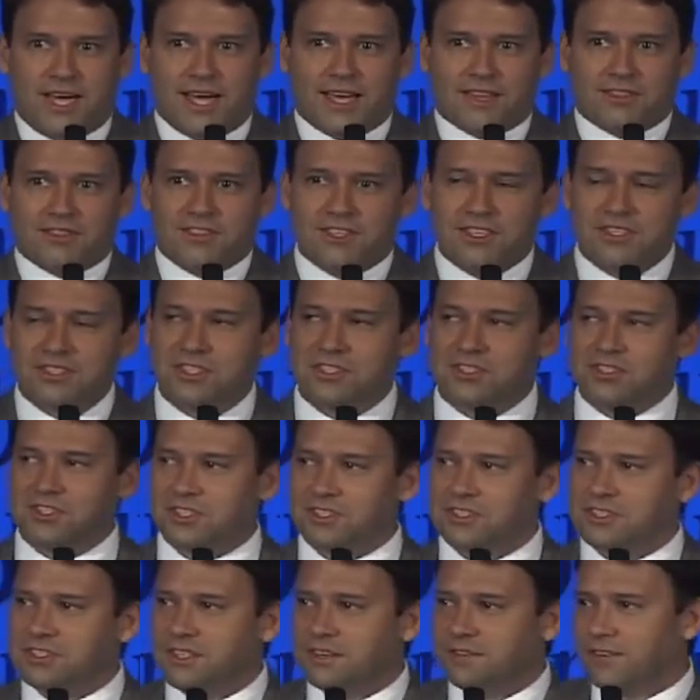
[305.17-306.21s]
And this is
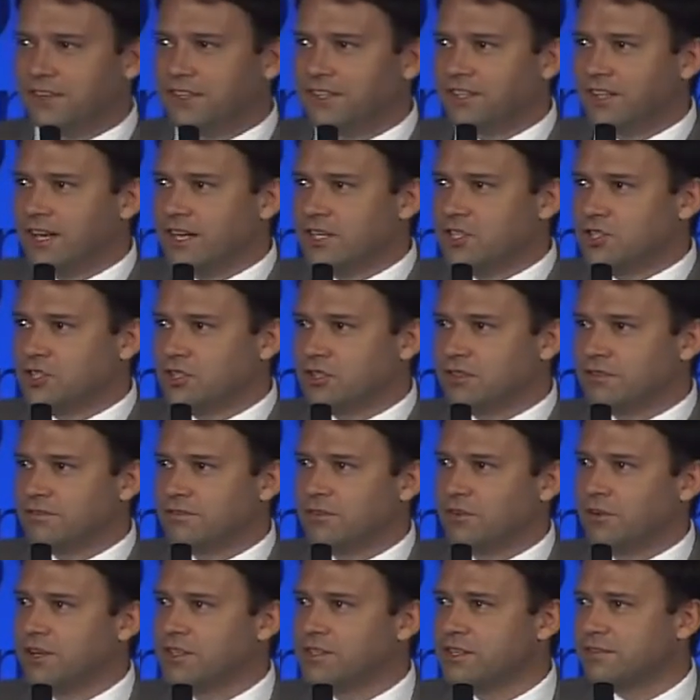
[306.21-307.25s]
a different lecture
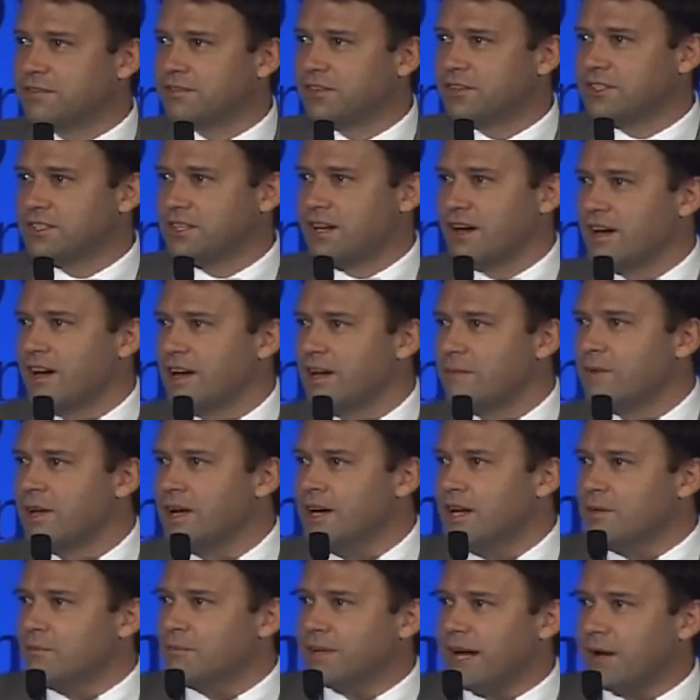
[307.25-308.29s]
for a different time,
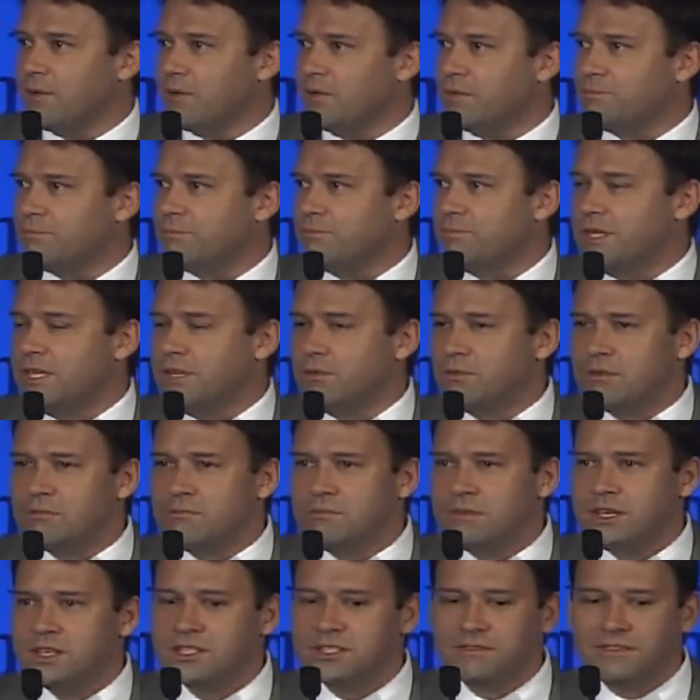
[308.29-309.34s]
but I would be
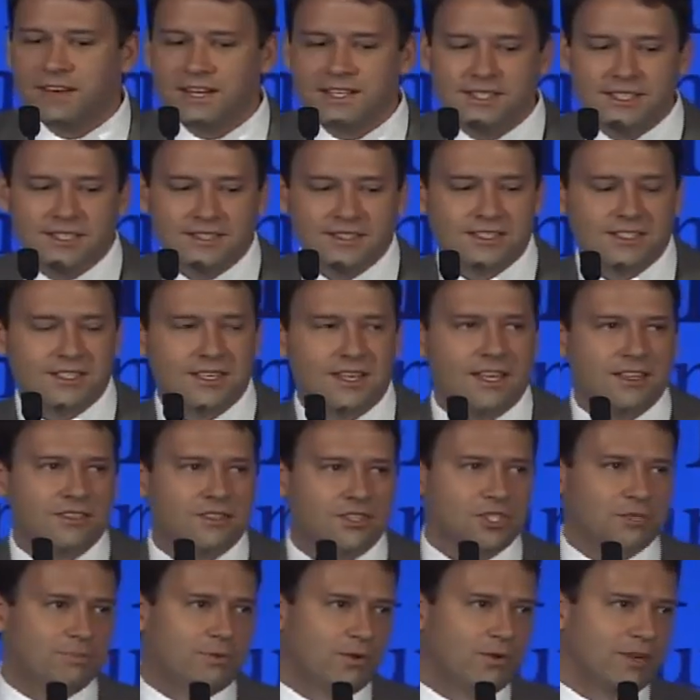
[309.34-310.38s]
remiss if I didn't say at
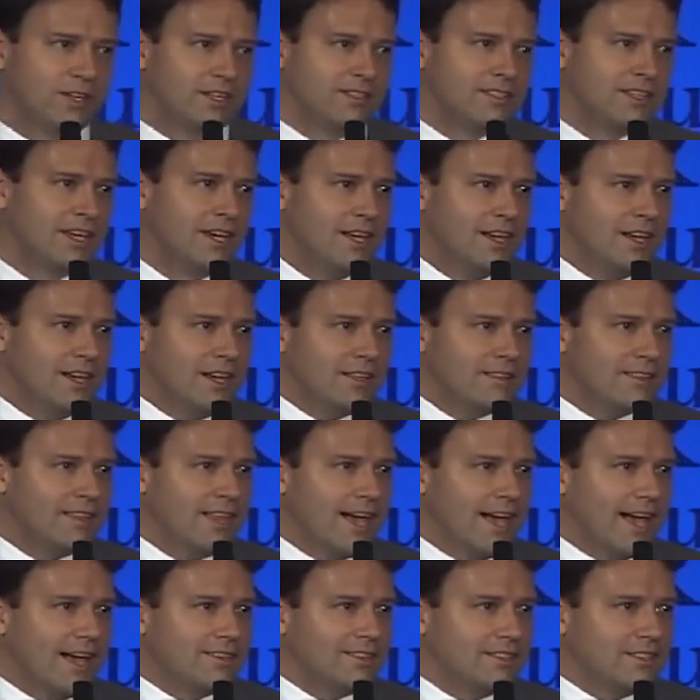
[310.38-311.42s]
this point
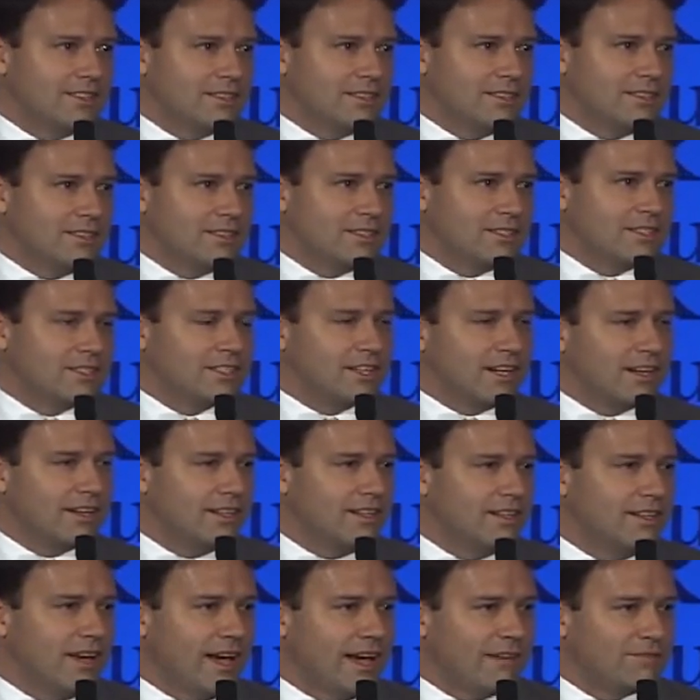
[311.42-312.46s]
that
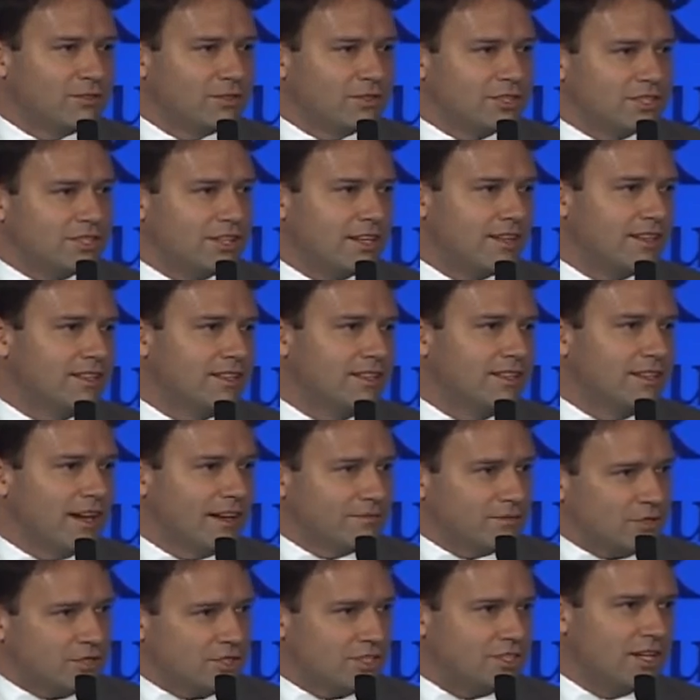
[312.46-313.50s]
study after study
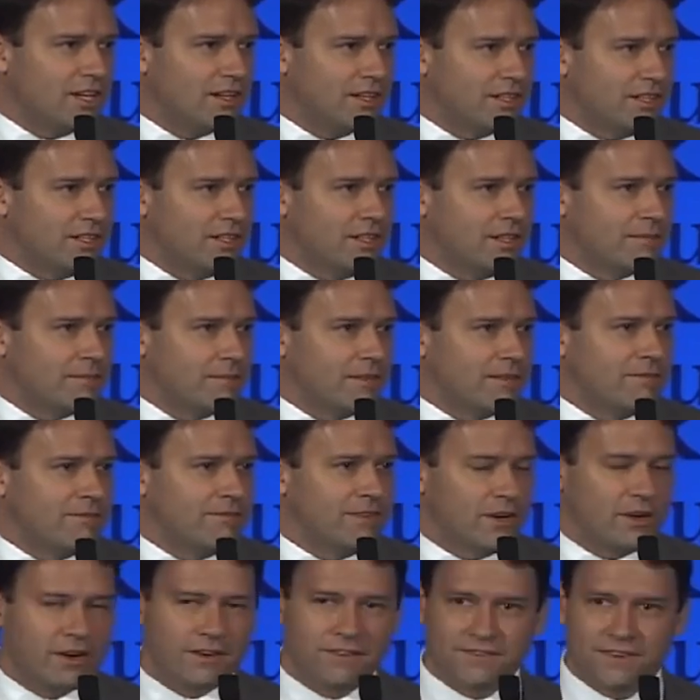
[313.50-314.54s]
after study
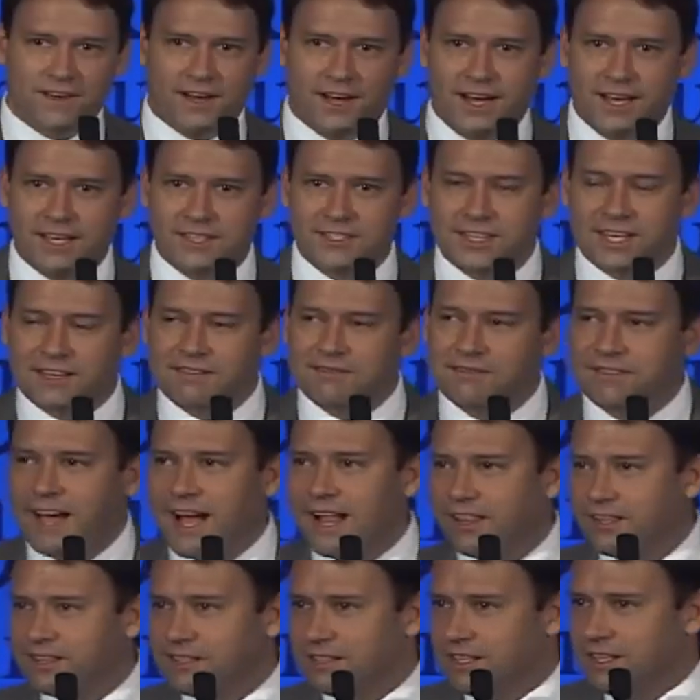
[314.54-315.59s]
verifies and
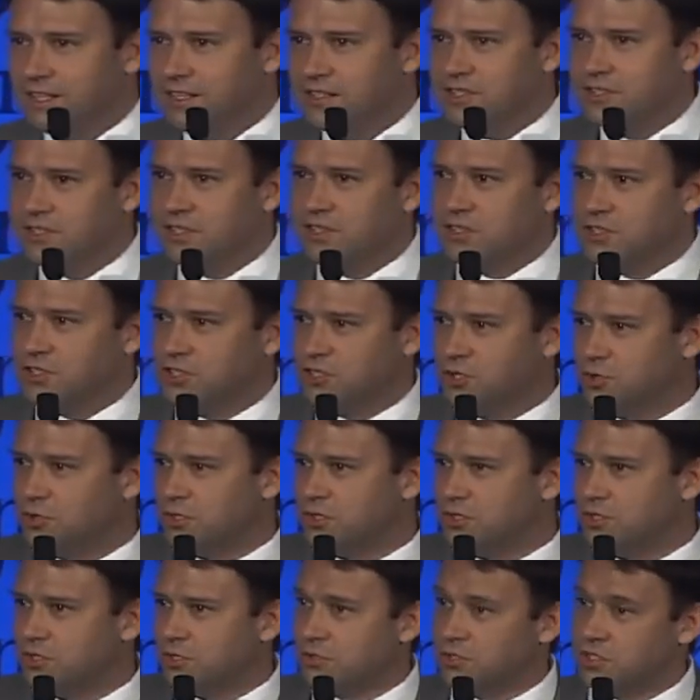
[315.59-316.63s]
validates that
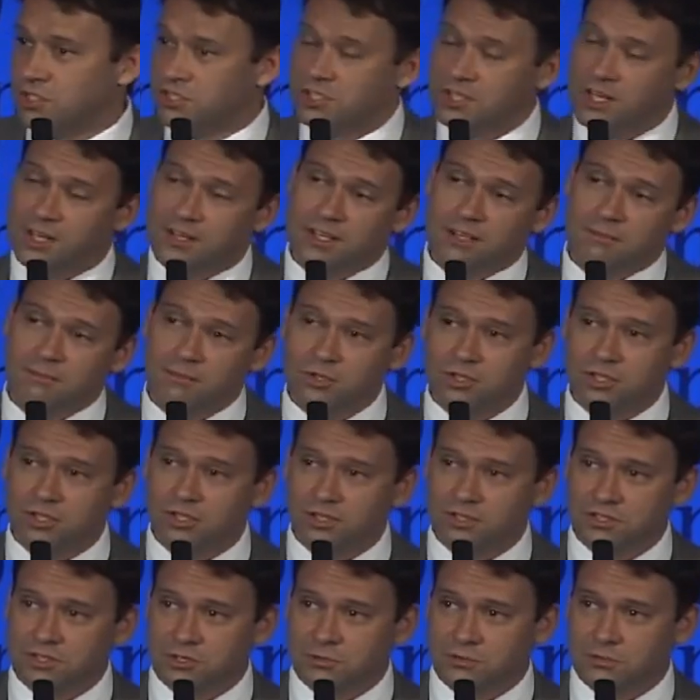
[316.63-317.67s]
students who study a
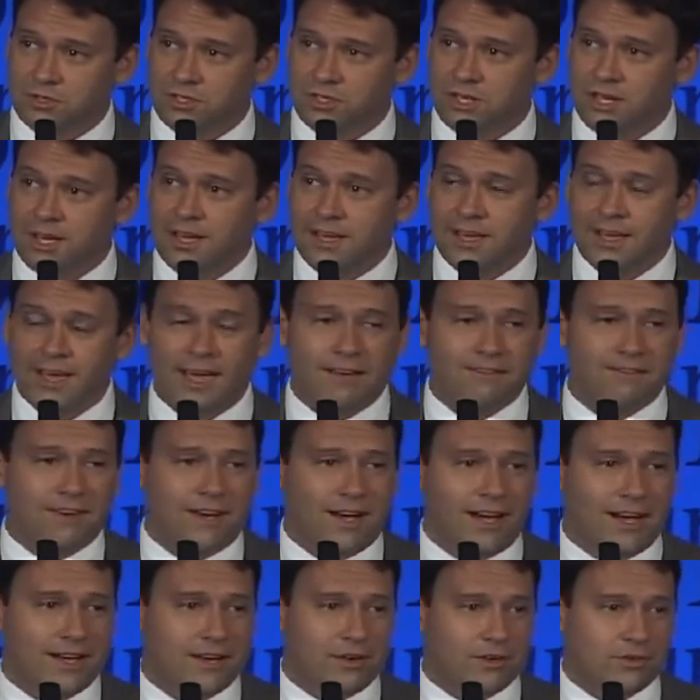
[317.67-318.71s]
musical instrument have
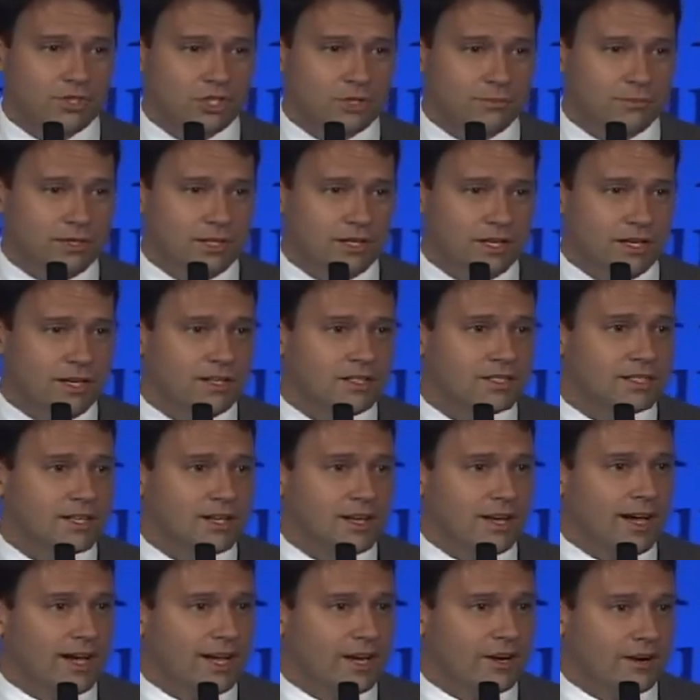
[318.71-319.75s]
higher GPAs,
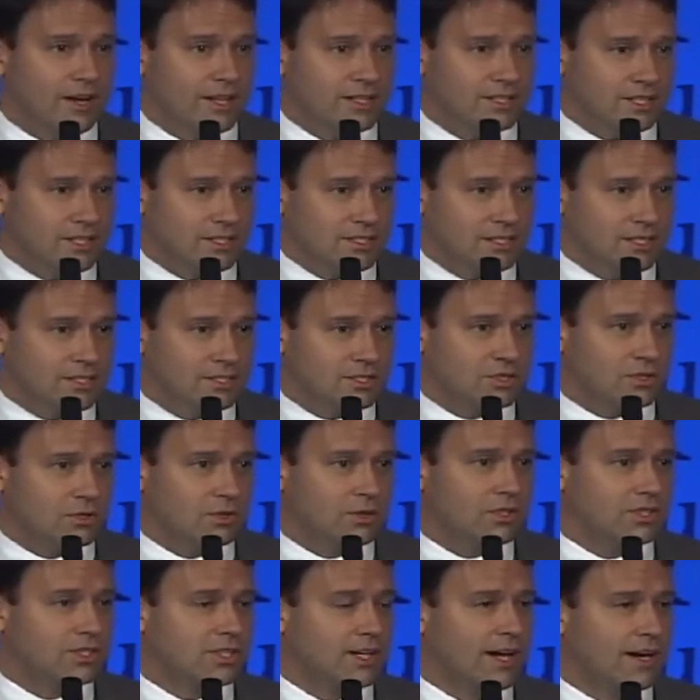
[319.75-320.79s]
higher SAT
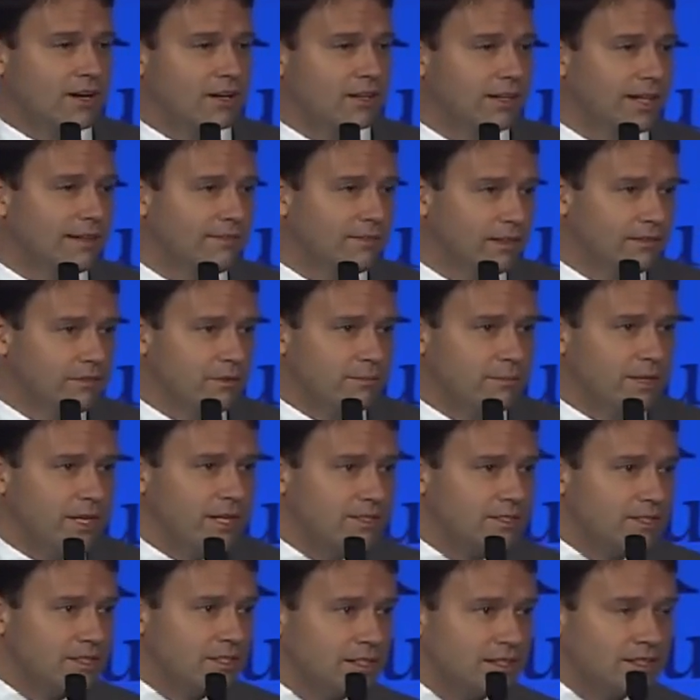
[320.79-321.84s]
scores, higher level of
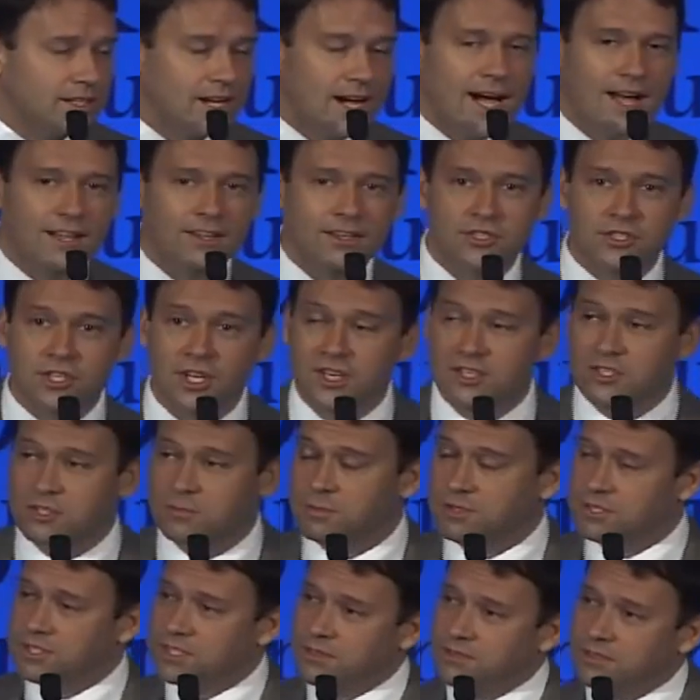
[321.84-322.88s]
admittance into college,
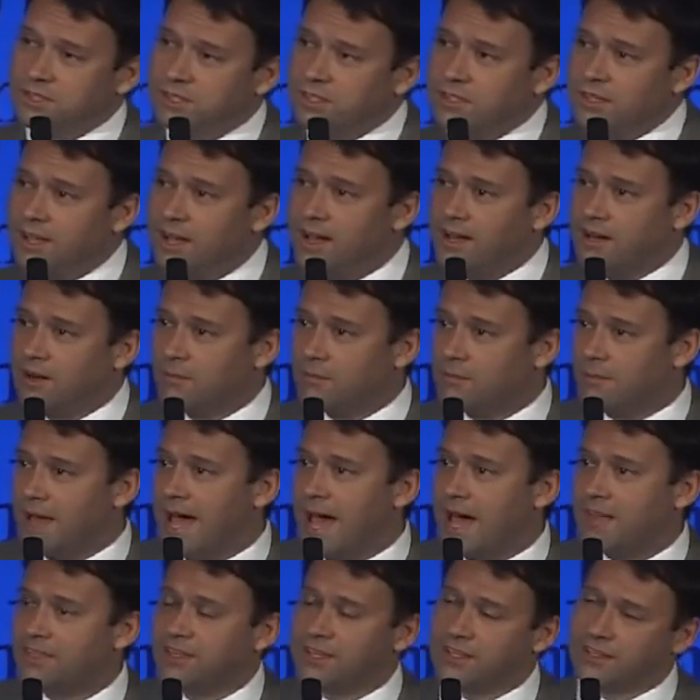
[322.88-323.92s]
specifically higher
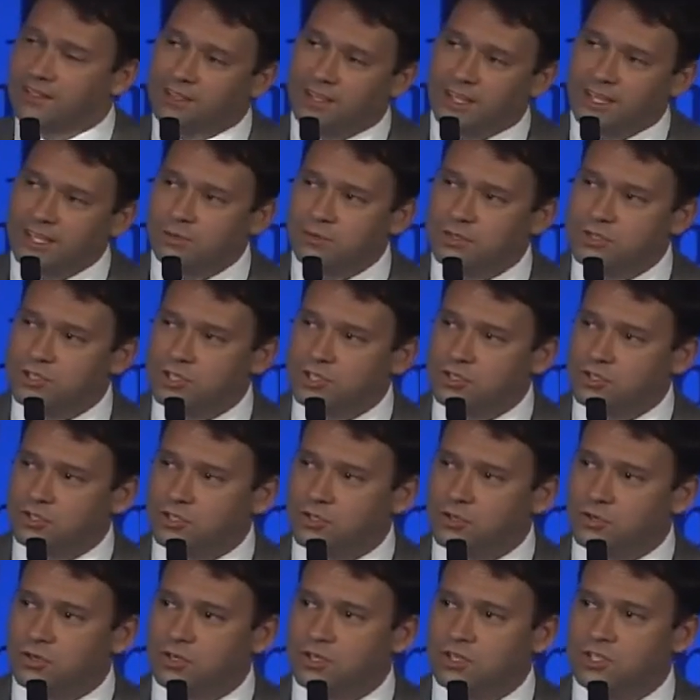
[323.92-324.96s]
math and language
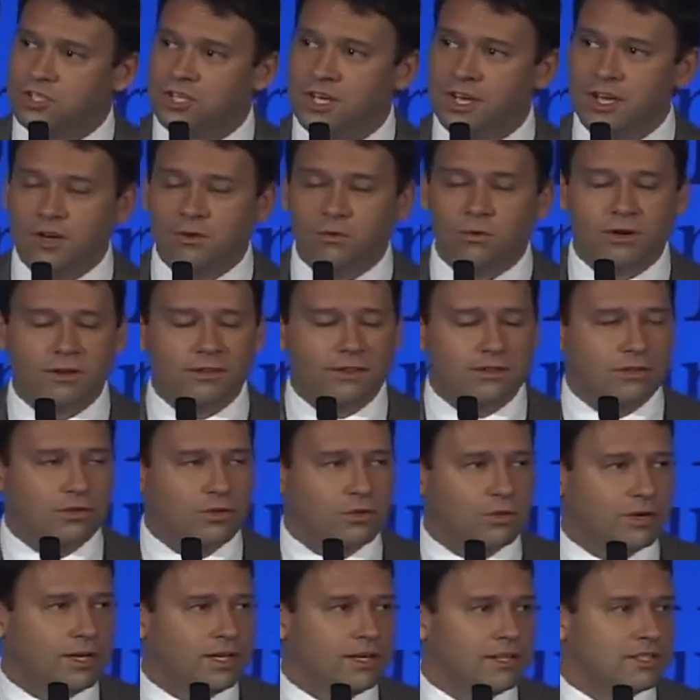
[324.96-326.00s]
scores. One of the
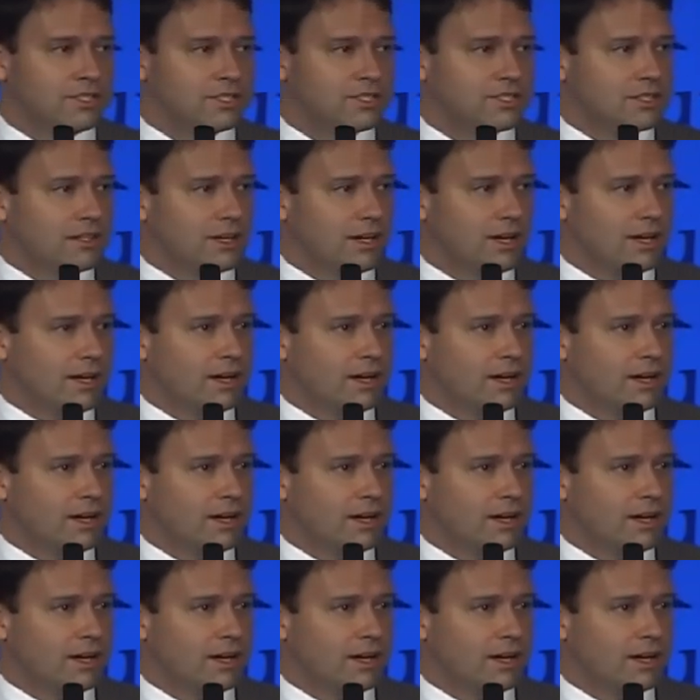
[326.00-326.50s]
greatest